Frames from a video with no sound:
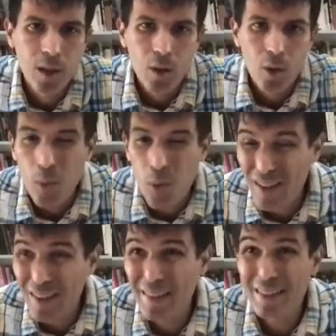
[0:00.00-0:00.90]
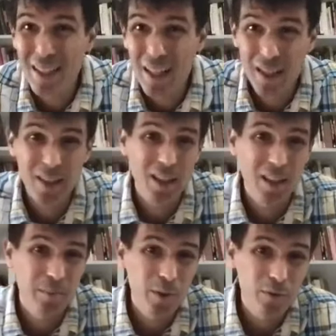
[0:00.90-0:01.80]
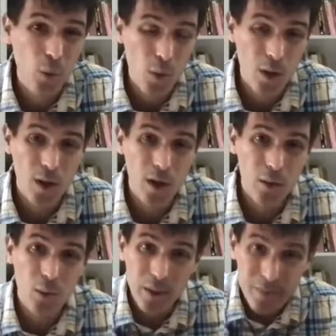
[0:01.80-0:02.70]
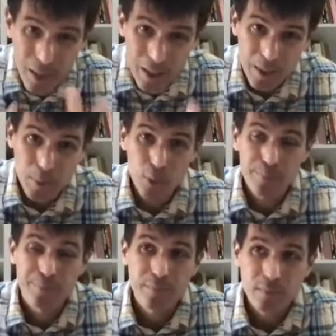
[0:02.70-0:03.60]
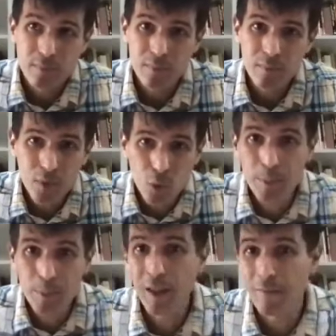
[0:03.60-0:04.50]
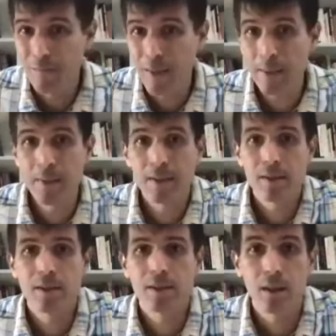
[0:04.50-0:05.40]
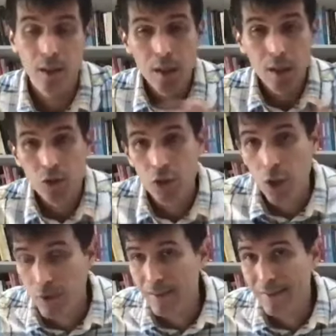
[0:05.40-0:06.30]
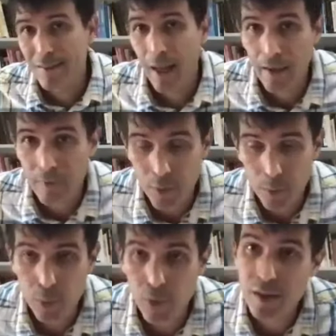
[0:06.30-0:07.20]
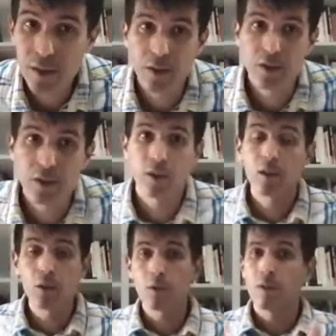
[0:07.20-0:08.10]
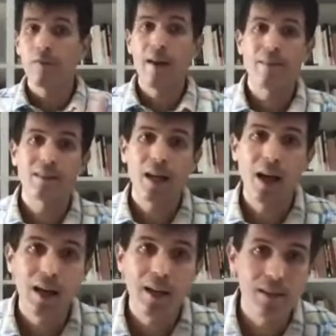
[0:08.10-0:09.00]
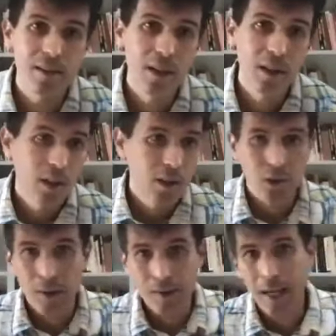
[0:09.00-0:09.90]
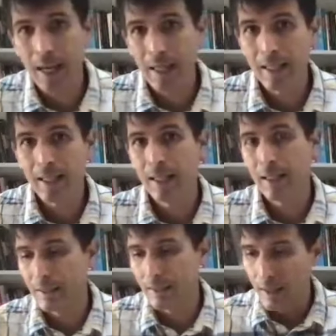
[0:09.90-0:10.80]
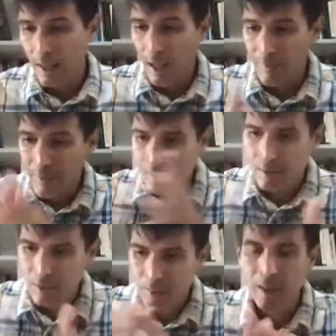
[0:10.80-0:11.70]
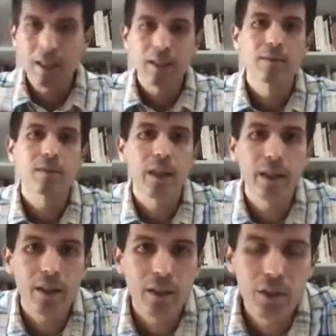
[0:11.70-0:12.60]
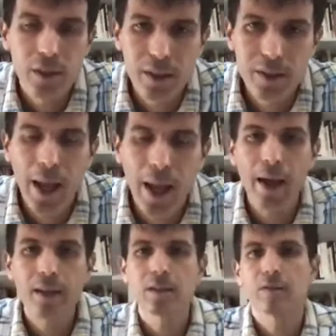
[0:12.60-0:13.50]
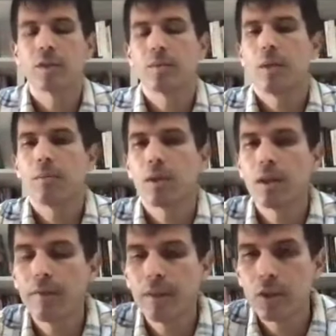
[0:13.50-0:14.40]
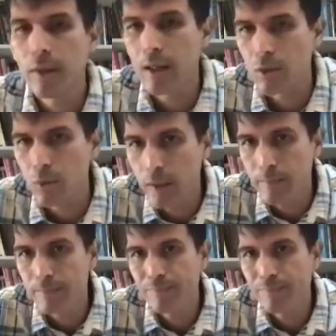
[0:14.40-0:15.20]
Well, more than a decade before Guantanamo would become famous as the chosen site for prisoners accused of having ties to Al-Qaeda and having some kind of link to the attacks of September 11, 2001,